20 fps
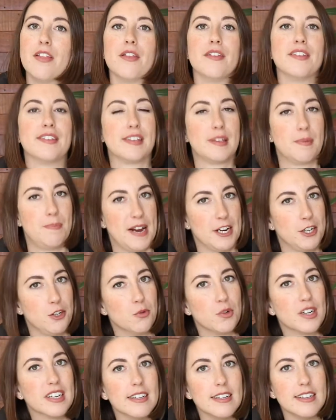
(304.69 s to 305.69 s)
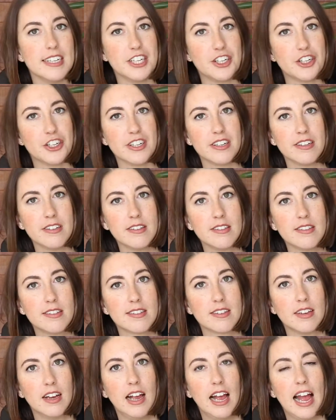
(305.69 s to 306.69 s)
special
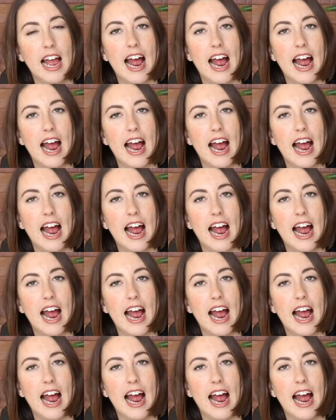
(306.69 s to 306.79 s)
conditions,